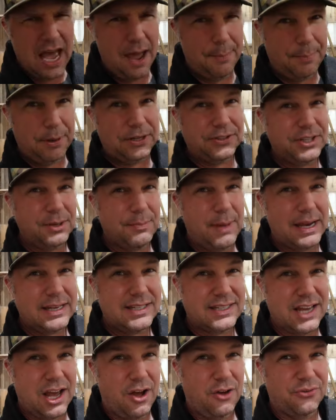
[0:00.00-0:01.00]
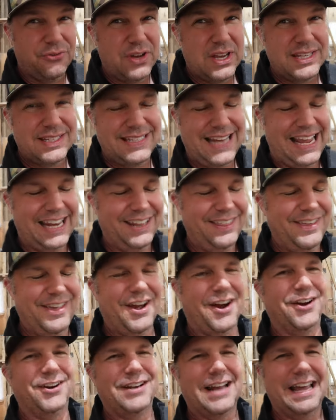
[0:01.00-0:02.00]
I built it myself, state of the
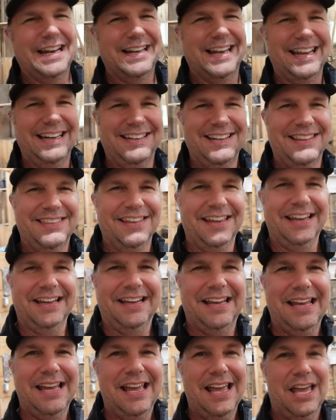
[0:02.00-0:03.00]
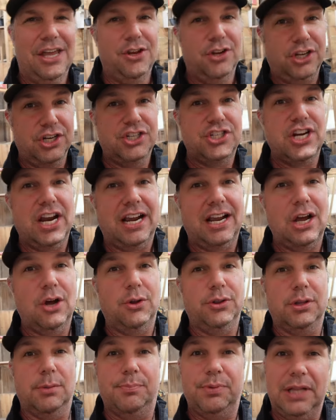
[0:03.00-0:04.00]
art, I'd like to think. You can check
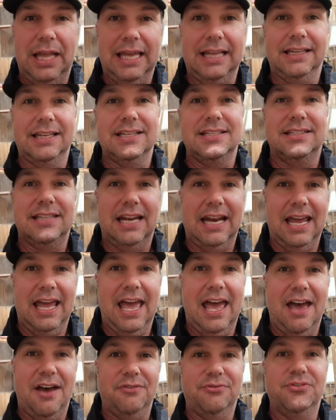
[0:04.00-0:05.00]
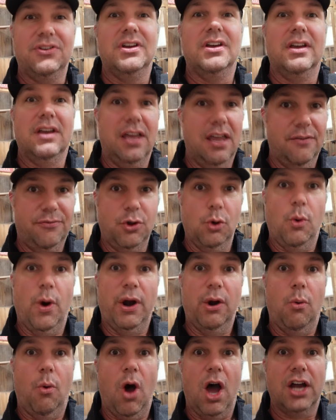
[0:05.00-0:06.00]
out the playlist that I have if you
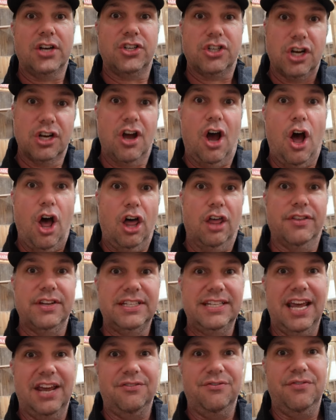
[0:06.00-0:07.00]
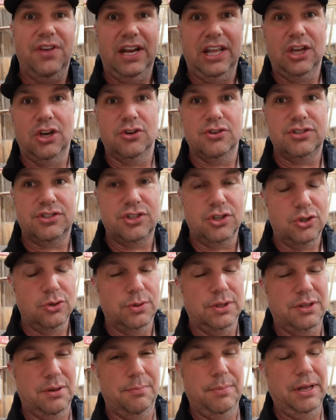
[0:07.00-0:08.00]
want to watch all the 10 videos to do
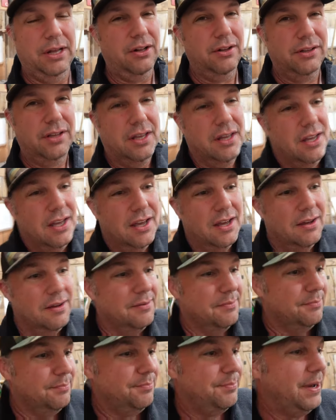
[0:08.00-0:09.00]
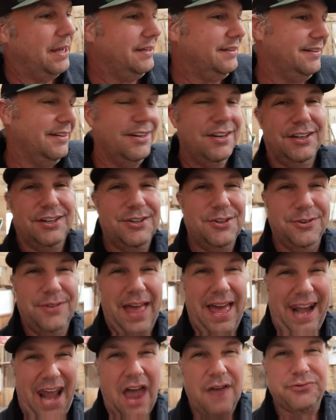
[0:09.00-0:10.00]
with the build, but you can do
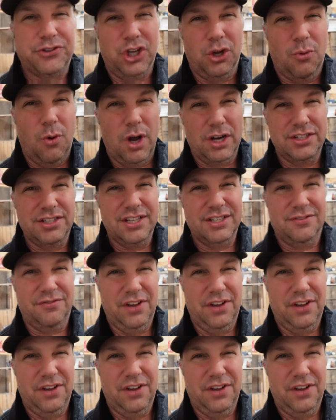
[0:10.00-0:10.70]
that after you watch this